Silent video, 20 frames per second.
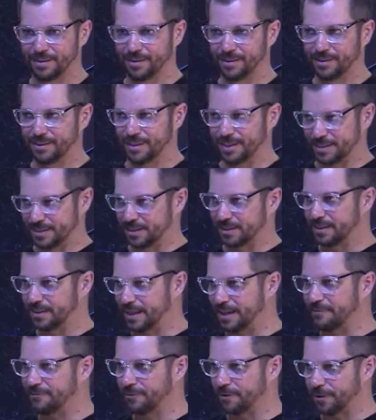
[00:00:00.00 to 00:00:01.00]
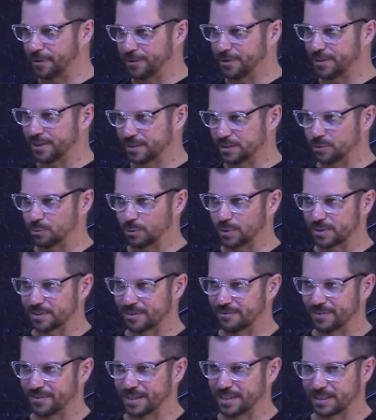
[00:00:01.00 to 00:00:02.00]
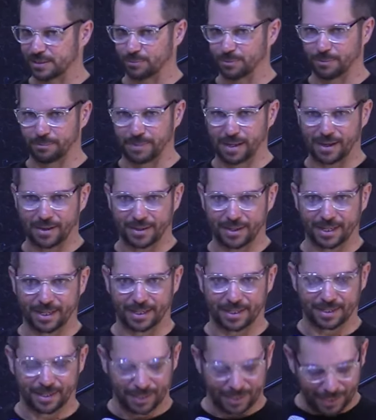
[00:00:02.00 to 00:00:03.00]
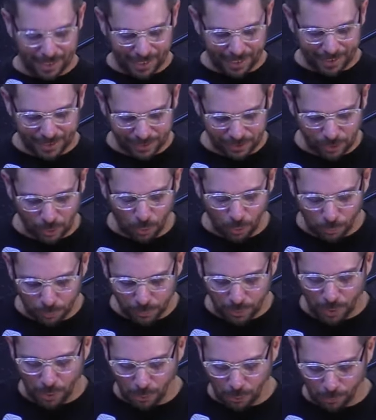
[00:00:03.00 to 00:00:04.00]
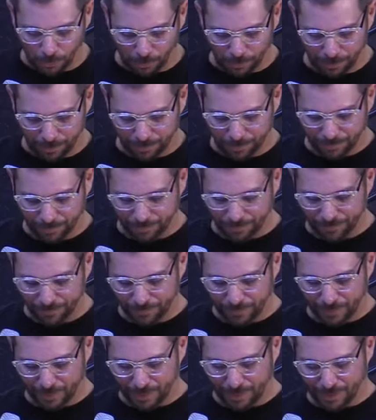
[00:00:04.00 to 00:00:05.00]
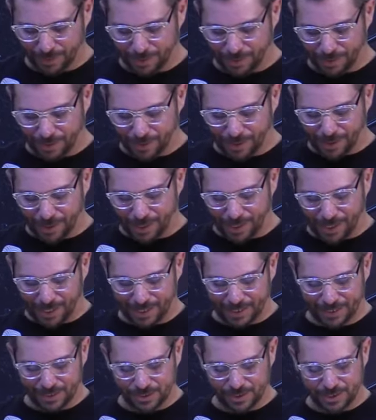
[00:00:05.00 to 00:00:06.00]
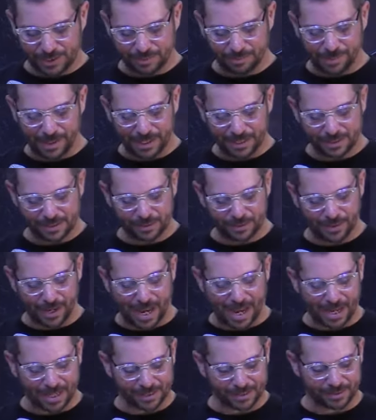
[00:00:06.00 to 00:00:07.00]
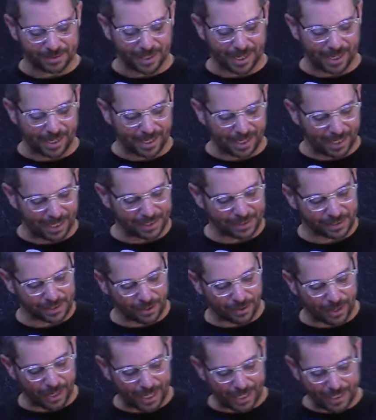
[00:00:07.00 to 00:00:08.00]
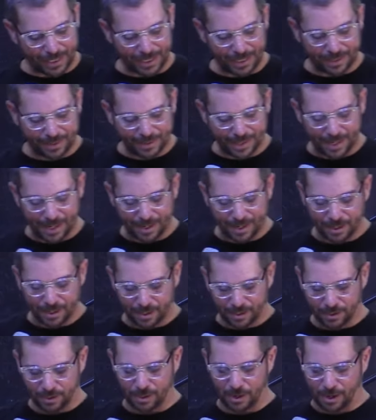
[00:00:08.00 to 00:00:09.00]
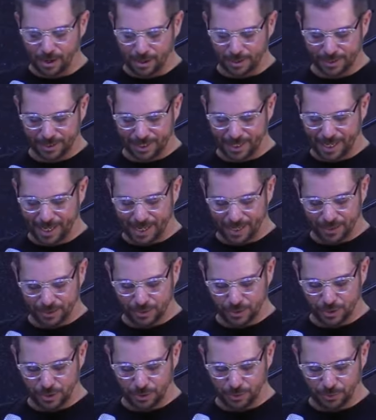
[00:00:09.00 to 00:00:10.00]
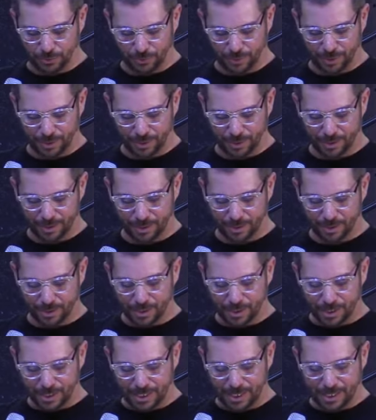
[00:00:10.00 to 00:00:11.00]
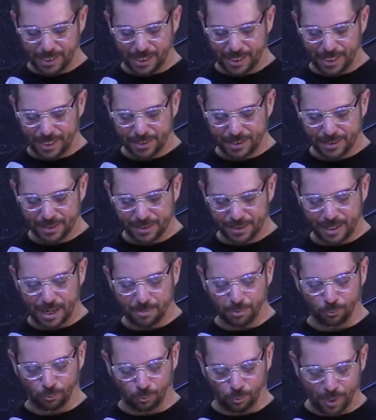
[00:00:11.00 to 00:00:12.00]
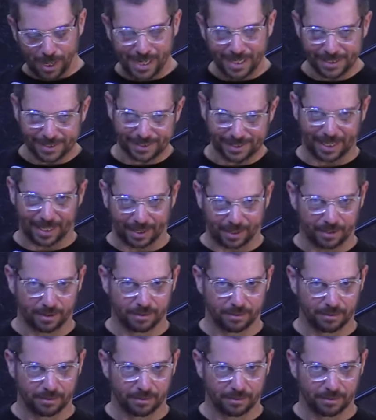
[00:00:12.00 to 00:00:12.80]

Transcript: the deliverer, the source of this rebellion, in his own home. And it just makes you ask, like, is there anything God can't do? He ended up raising,